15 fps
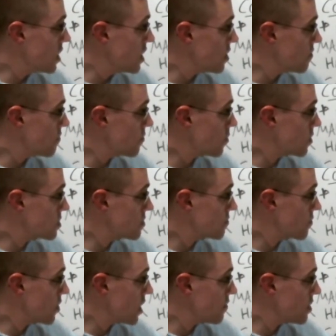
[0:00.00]
The force of
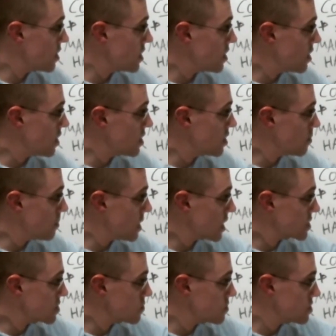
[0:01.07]
gravity on the
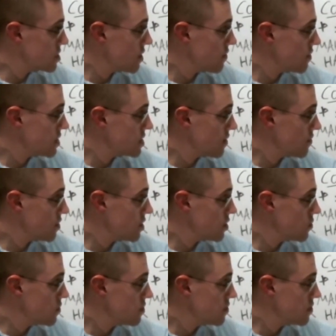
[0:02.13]
box was 77
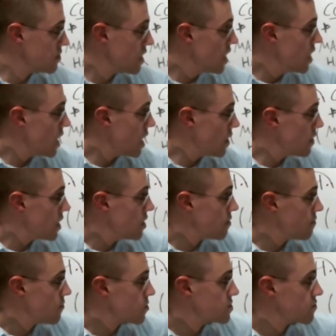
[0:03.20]
newtons, and then the
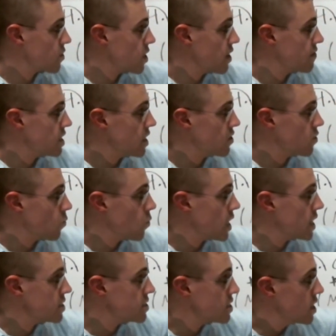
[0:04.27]
force of gravity on the
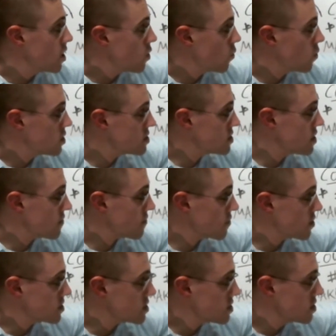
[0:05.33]
weight was
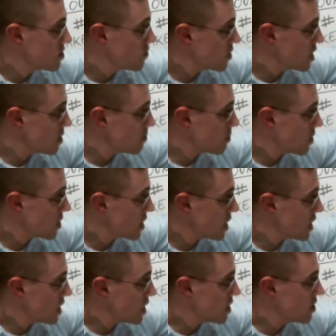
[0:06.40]
different, right? Part
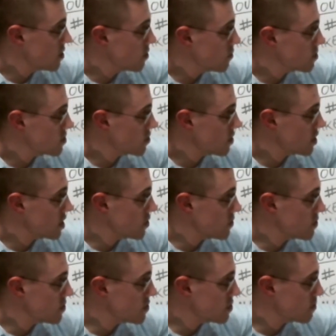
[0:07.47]
A was 30
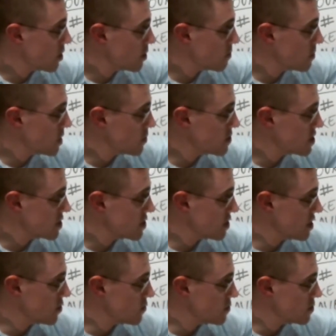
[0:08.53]
newtons, part B was 60
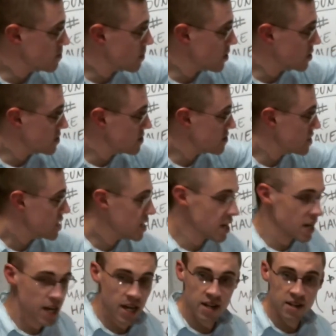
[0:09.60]
newtons, part C
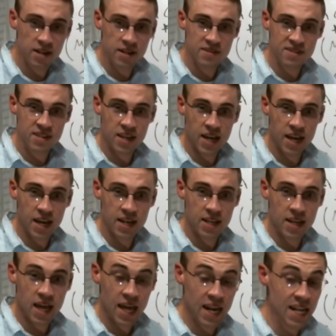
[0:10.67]
had
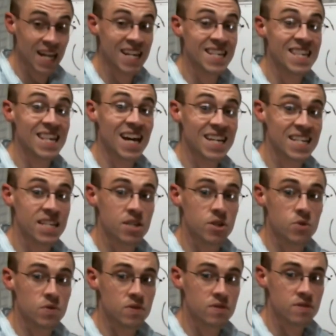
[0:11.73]
it at 90
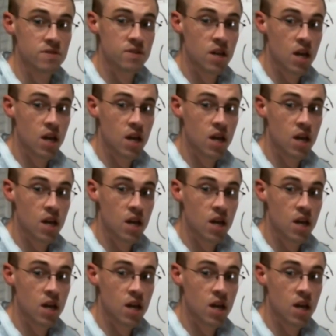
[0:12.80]
newtons.